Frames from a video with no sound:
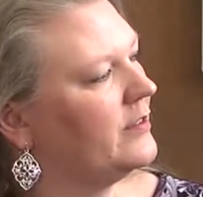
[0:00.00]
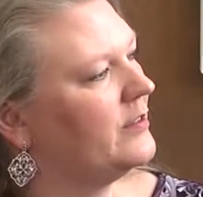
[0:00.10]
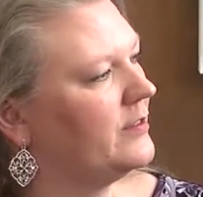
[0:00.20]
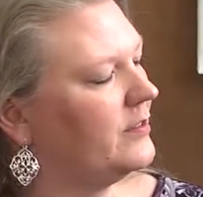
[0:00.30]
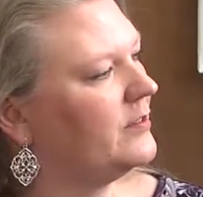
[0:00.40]

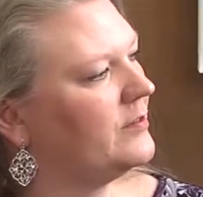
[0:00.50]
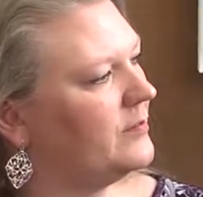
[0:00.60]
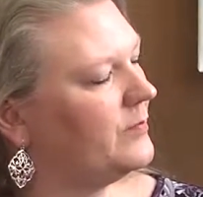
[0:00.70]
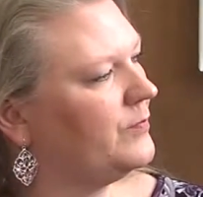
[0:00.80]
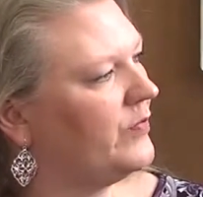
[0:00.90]
So what
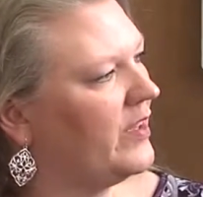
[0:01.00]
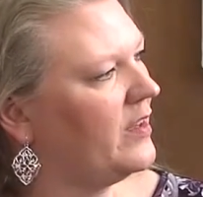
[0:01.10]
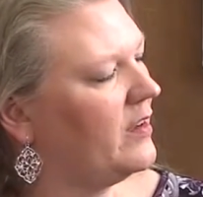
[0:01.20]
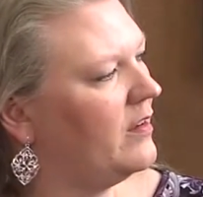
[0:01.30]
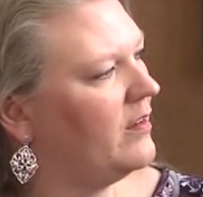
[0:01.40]
I was
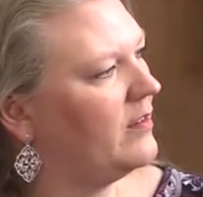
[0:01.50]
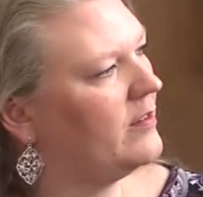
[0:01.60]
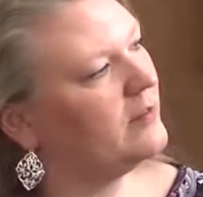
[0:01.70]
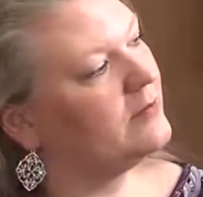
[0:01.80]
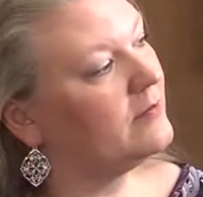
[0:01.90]
fishing
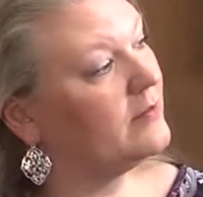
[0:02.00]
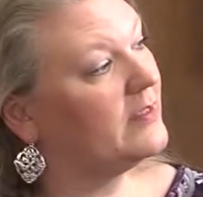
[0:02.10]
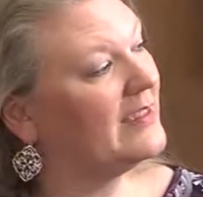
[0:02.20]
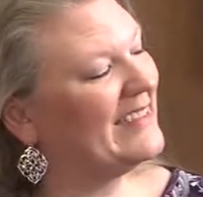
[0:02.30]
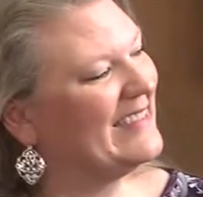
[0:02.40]
for was,
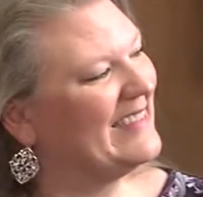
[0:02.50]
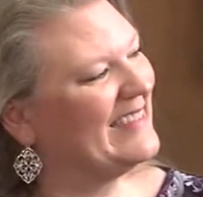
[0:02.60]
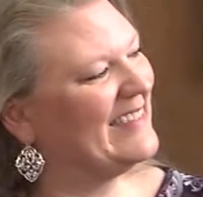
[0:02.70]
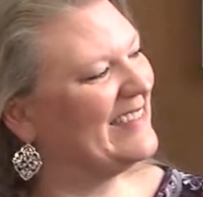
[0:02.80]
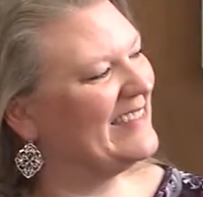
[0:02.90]

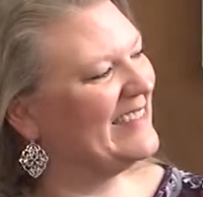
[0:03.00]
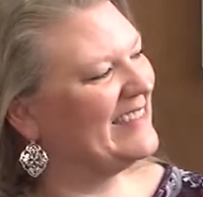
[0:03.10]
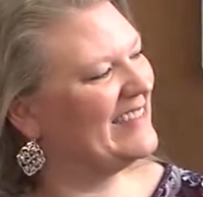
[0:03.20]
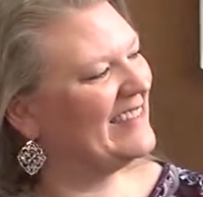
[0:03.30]
and I can't